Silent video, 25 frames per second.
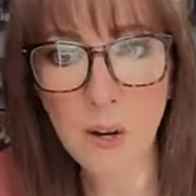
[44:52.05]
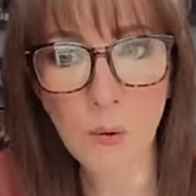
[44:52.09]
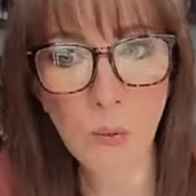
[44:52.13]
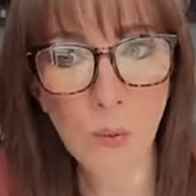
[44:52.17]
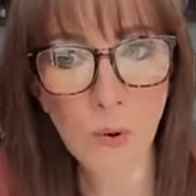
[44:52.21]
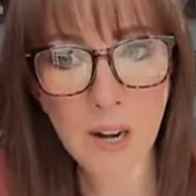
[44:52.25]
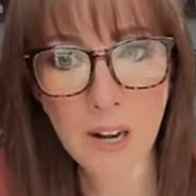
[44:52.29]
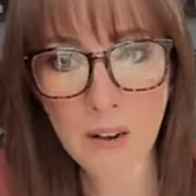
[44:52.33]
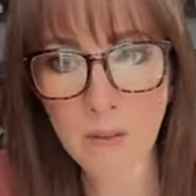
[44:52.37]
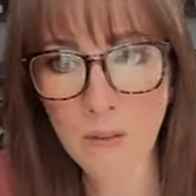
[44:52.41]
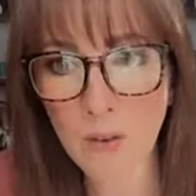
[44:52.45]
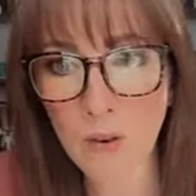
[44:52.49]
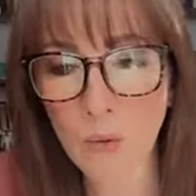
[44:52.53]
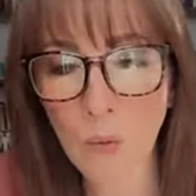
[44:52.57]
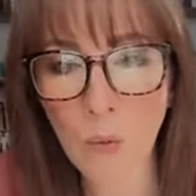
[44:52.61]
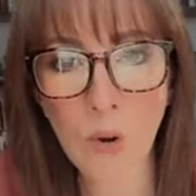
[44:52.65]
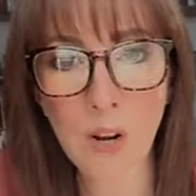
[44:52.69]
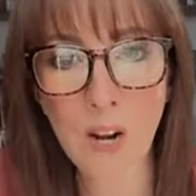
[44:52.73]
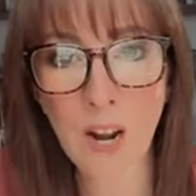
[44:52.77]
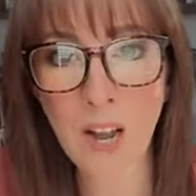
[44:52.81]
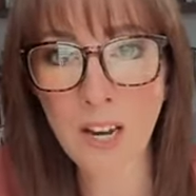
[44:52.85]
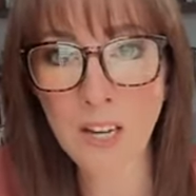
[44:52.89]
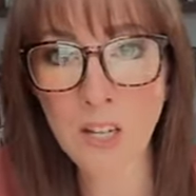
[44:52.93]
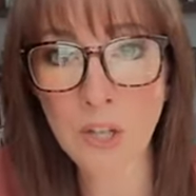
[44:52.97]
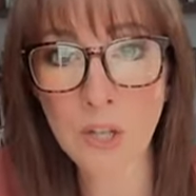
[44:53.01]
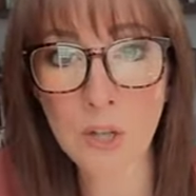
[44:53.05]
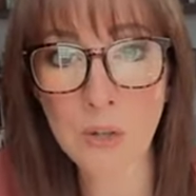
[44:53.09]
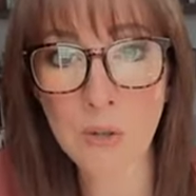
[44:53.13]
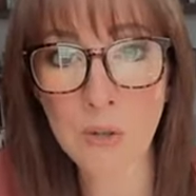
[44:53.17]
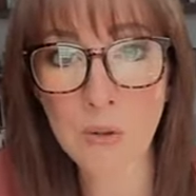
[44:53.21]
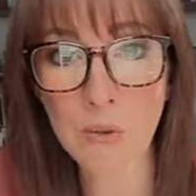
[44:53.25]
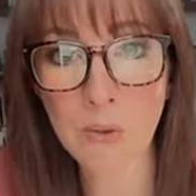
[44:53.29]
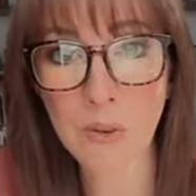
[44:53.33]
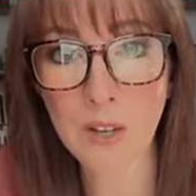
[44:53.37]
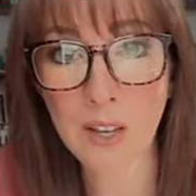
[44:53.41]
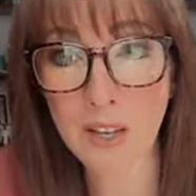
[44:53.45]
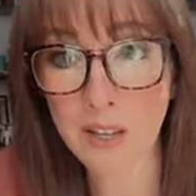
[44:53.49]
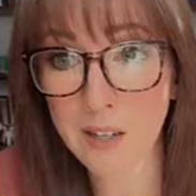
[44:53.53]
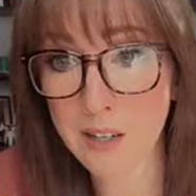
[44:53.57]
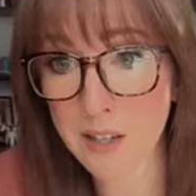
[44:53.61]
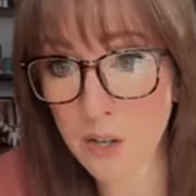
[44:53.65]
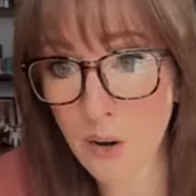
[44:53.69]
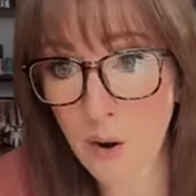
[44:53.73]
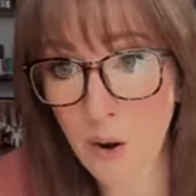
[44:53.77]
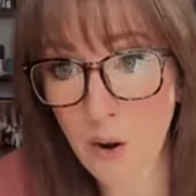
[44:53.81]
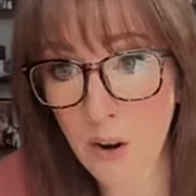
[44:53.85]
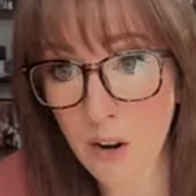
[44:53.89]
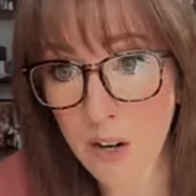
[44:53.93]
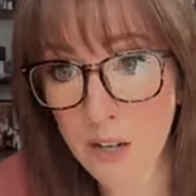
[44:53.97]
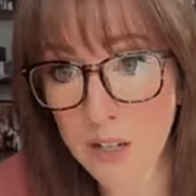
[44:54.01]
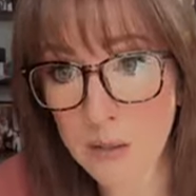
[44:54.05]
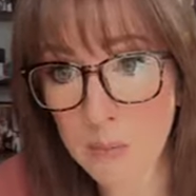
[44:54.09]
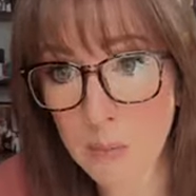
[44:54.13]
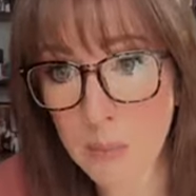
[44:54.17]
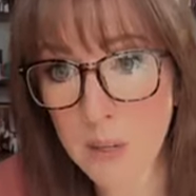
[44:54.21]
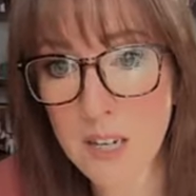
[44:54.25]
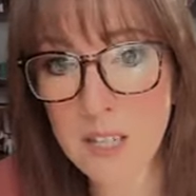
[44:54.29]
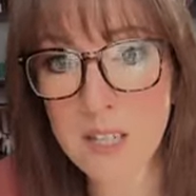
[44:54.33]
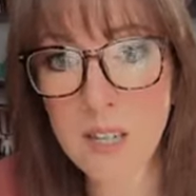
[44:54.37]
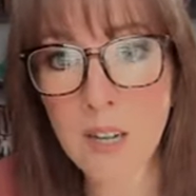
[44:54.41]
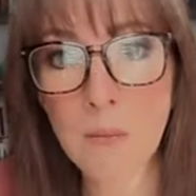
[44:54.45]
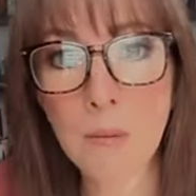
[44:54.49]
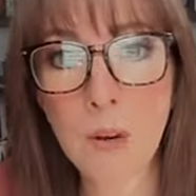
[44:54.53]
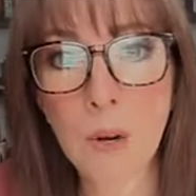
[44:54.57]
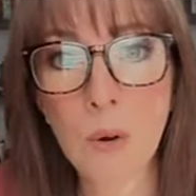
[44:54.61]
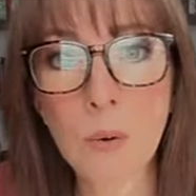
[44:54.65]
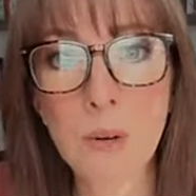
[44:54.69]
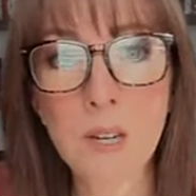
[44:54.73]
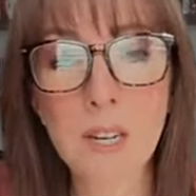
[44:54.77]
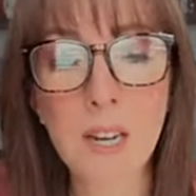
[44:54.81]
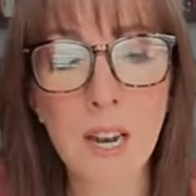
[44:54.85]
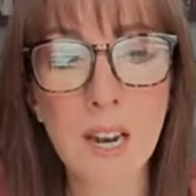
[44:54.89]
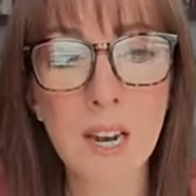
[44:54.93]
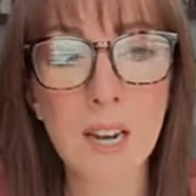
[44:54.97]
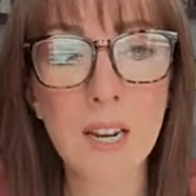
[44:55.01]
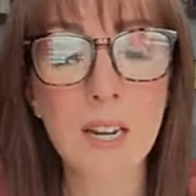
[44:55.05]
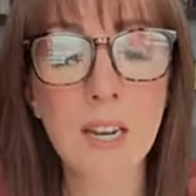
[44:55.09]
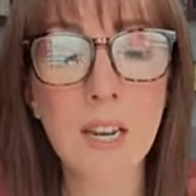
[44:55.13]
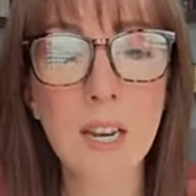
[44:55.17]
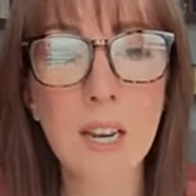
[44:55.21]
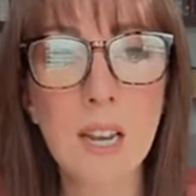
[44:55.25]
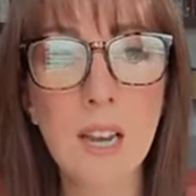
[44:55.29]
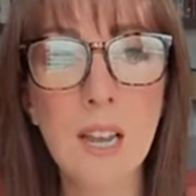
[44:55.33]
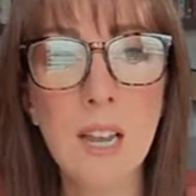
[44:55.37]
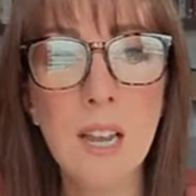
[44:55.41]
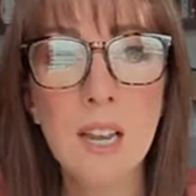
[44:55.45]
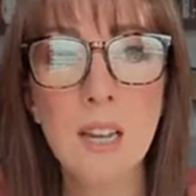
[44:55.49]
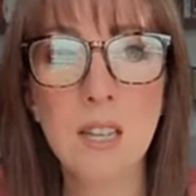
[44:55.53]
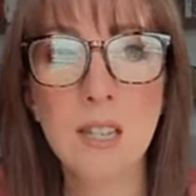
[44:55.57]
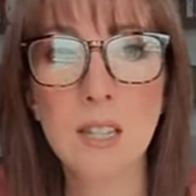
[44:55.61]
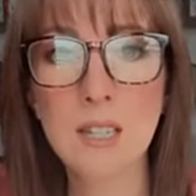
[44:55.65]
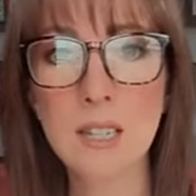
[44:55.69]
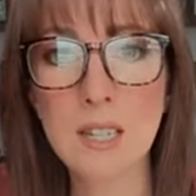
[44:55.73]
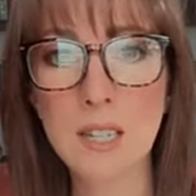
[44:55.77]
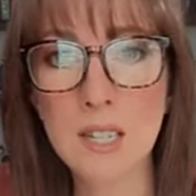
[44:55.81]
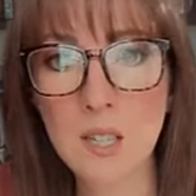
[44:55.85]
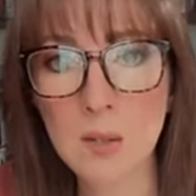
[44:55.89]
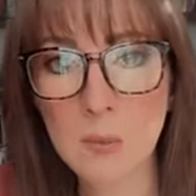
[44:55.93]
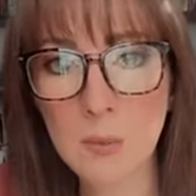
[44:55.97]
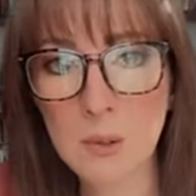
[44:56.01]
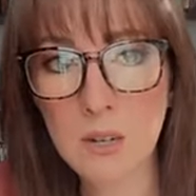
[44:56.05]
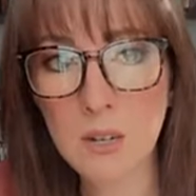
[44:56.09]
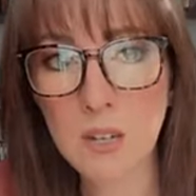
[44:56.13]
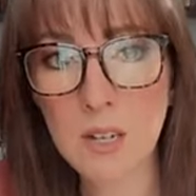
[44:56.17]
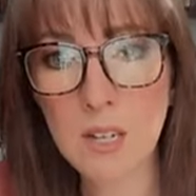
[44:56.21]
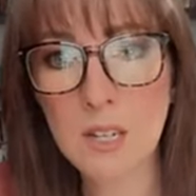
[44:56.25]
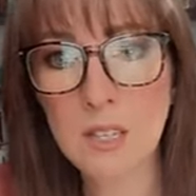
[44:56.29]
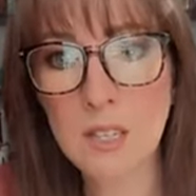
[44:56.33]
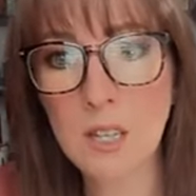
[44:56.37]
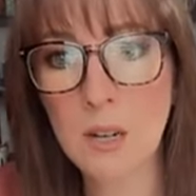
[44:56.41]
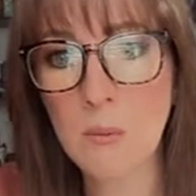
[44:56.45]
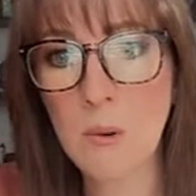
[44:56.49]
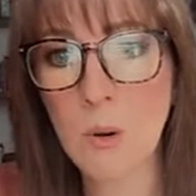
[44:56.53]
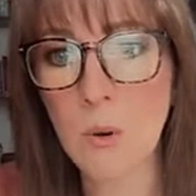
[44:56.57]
Like whatever, what I do is art because I'm creating this experience.